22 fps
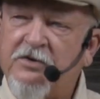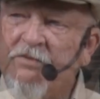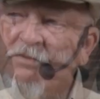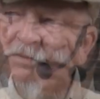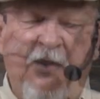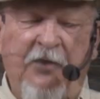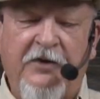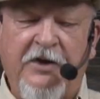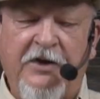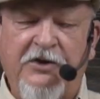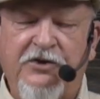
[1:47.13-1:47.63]
All
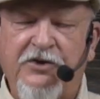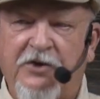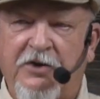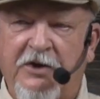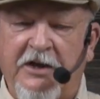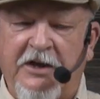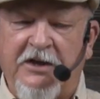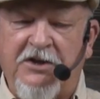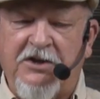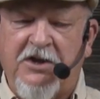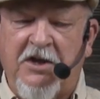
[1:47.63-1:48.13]
these are
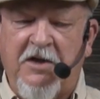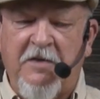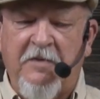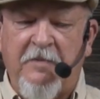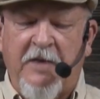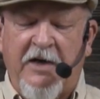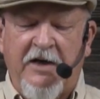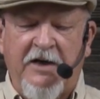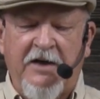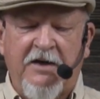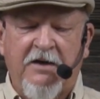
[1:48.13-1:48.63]
easy to
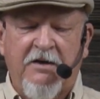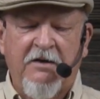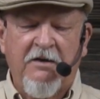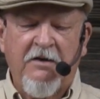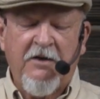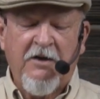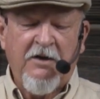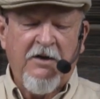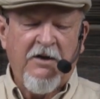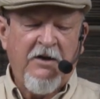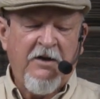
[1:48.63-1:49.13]
make.
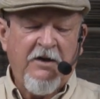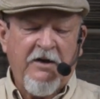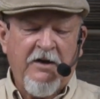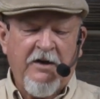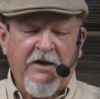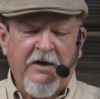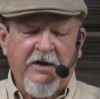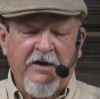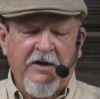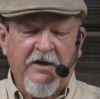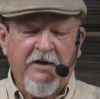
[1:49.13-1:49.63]

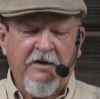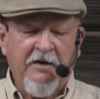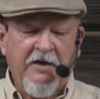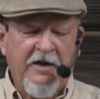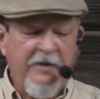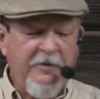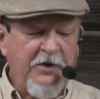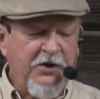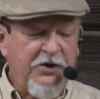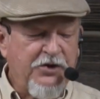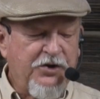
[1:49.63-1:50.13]
And let
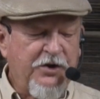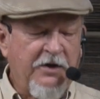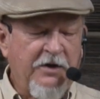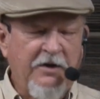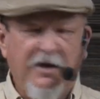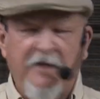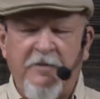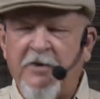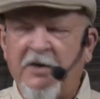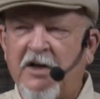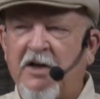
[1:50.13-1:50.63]

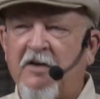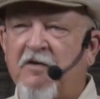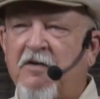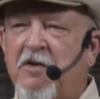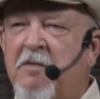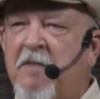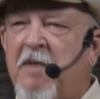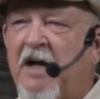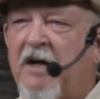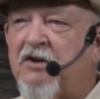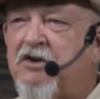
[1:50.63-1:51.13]
me give you
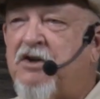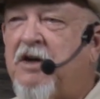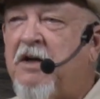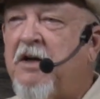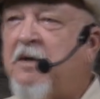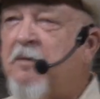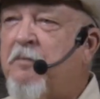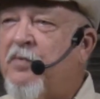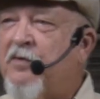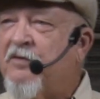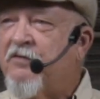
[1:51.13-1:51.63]
my
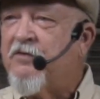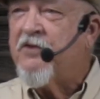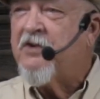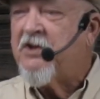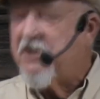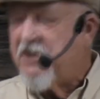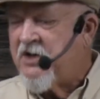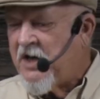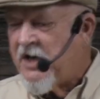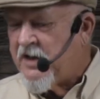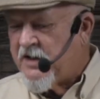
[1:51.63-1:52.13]
tip of the
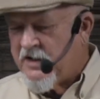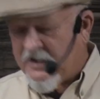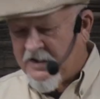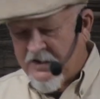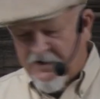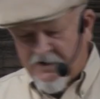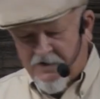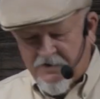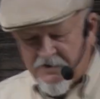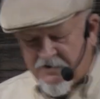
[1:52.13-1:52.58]
day.